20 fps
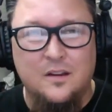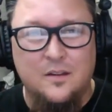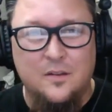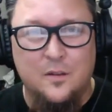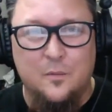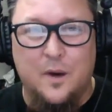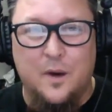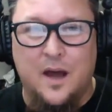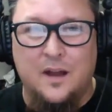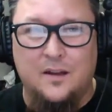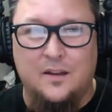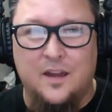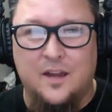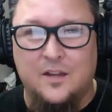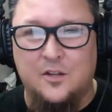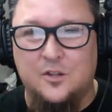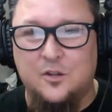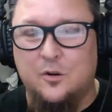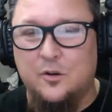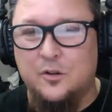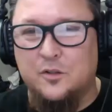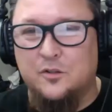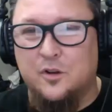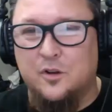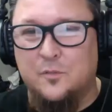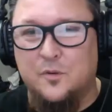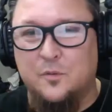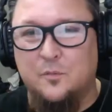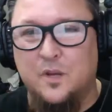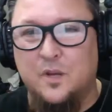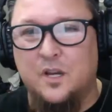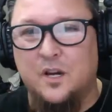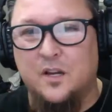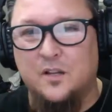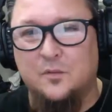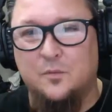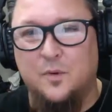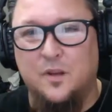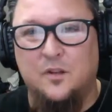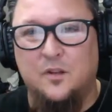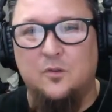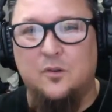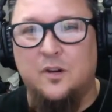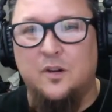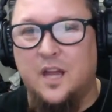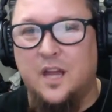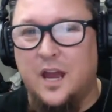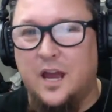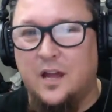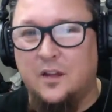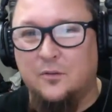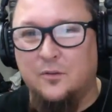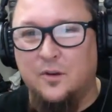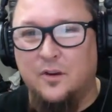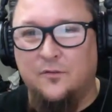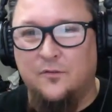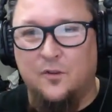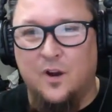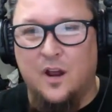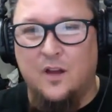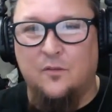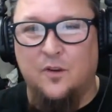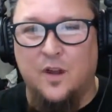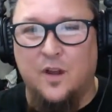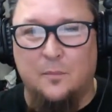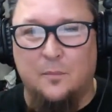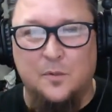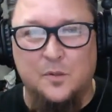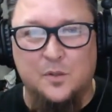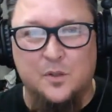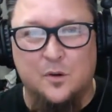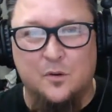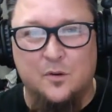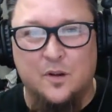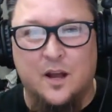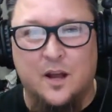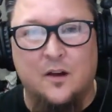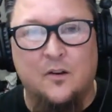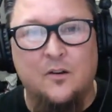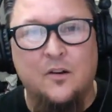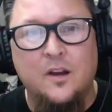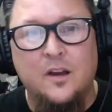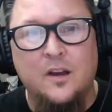podcast show description, because we do a gallery for every episode now.